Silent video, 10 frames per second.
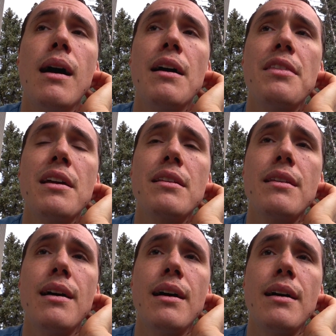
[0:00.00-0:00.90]
I think
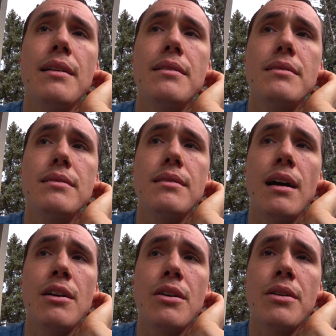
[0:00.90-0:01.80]
that
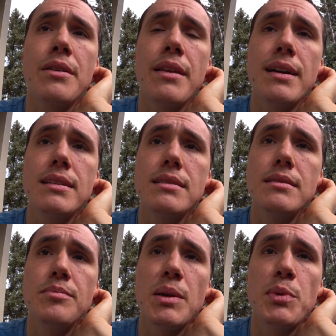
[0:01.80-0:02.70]
I heard that
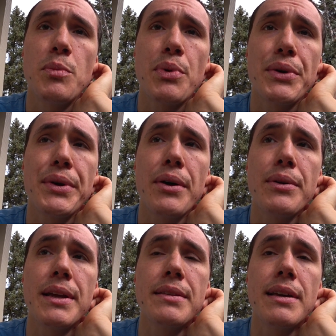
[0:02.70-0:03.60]
people burn
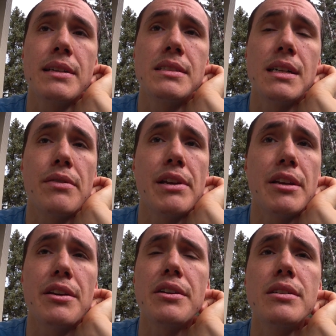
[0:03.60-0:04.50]
out in like
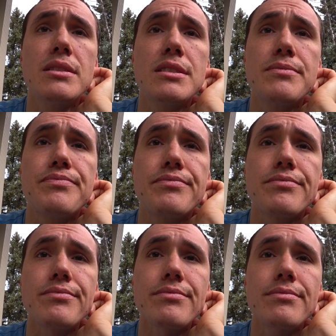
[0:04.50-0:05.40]
7 years
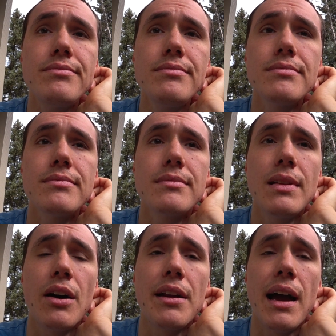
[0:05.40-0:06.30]

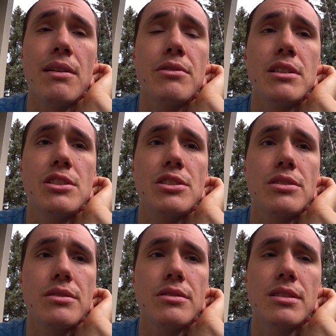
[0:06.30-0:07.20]
on average
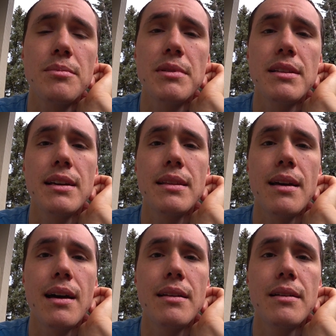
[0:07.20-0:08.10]
or something like
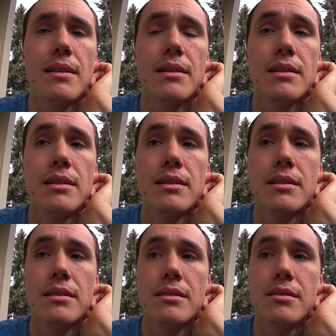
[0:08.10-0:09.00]
that.
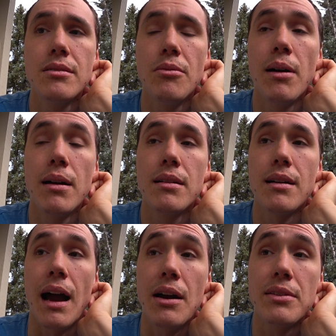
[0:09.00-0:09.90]
Well,
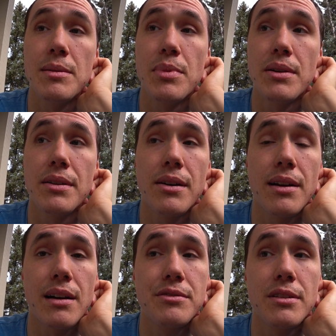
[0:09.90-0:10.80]
I only burned out
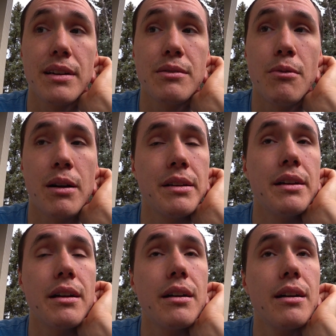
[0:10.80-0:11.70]
after like 1
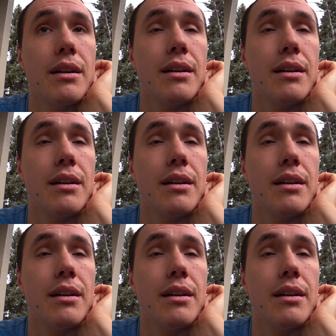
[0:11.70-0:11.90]
year.